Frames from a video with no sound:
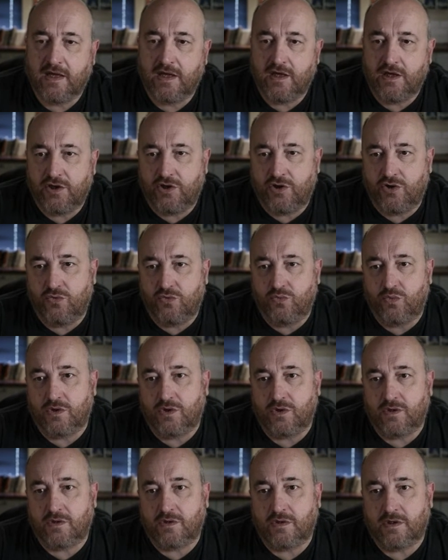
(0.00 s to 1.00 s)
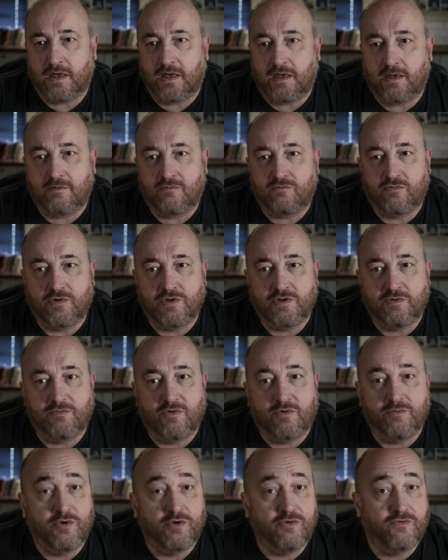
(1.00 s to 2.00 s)
you will uh, re
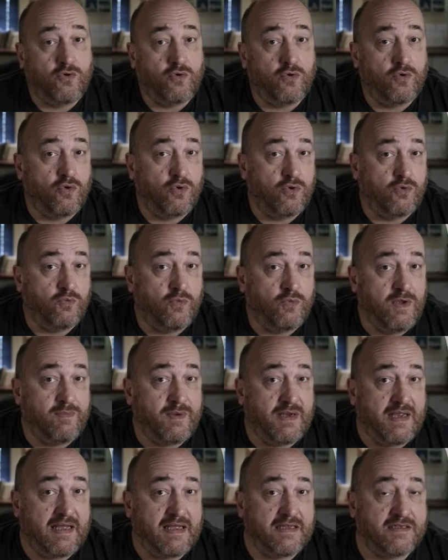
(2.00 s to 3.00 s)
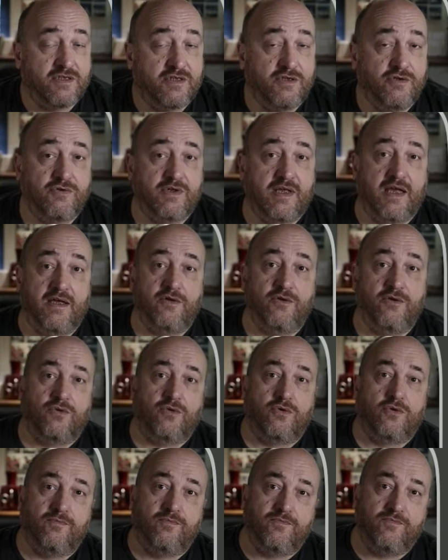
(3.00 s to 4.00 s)
remove all Weebly ads and you get
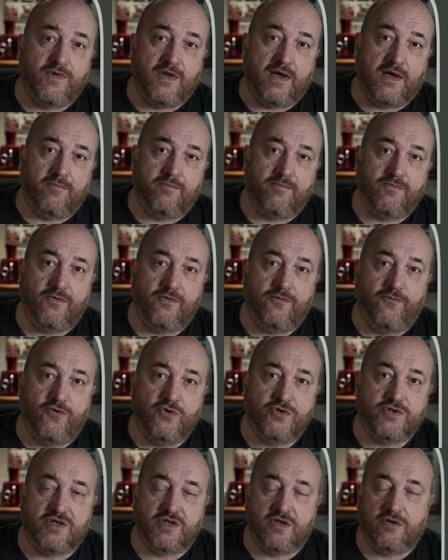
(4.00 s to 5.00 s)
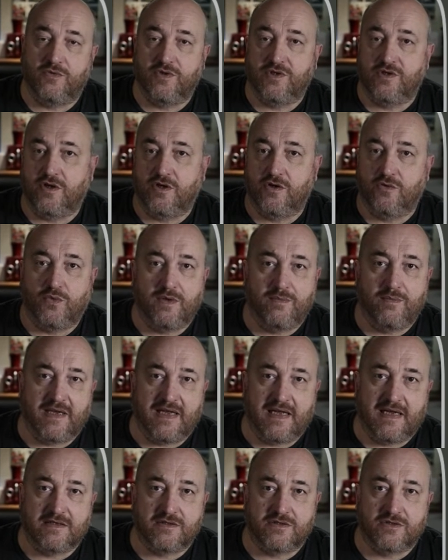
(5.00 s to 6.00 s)
your um, footer with no Weebly
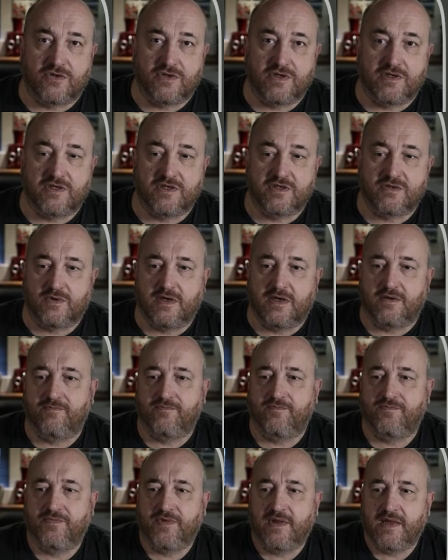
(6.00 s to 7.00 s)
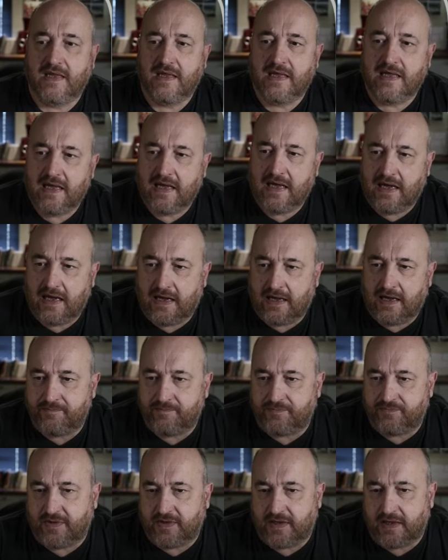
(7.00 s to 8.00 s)
ads on it as well. Um,
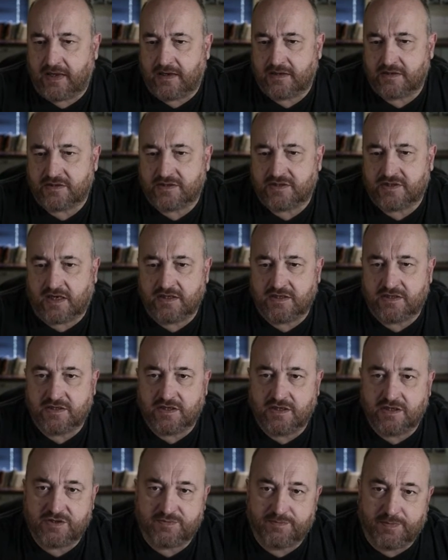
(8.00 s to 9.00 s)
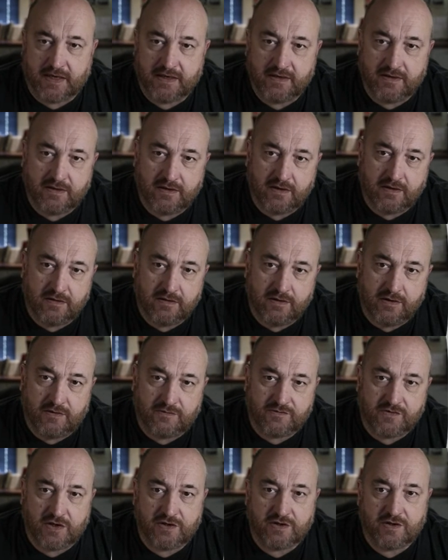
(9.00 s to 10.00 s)
uh, site search button, you have
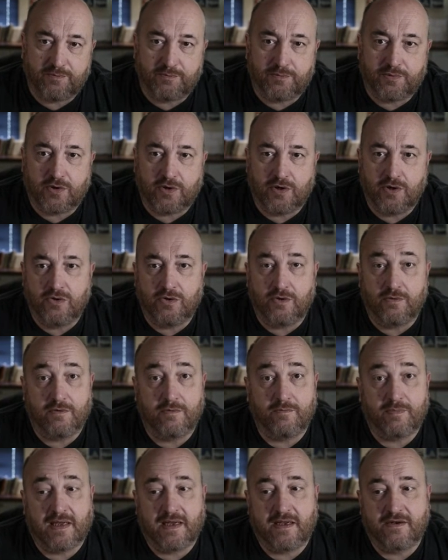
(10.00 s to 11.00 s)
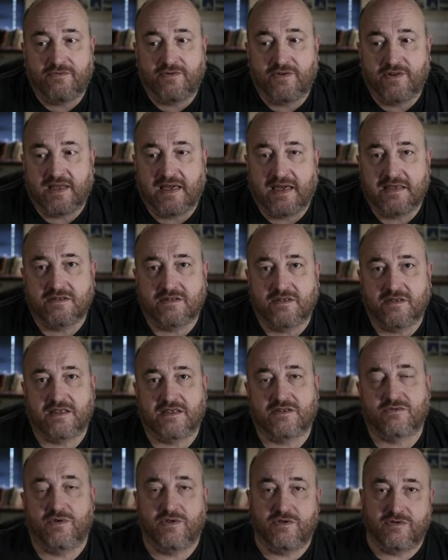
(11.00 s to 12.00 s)
to go to the pro plan for that. So
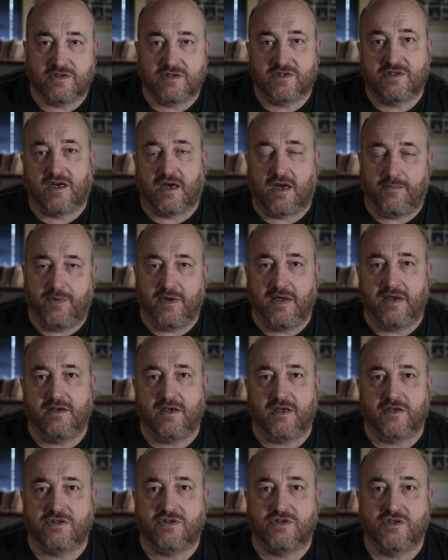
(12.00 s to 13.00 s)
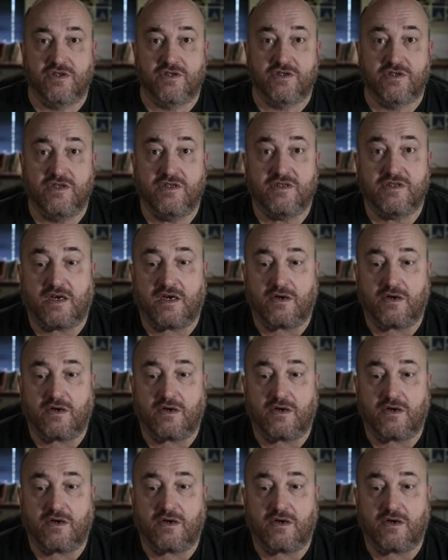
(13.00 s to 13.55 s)
that's where you just type in and search the entire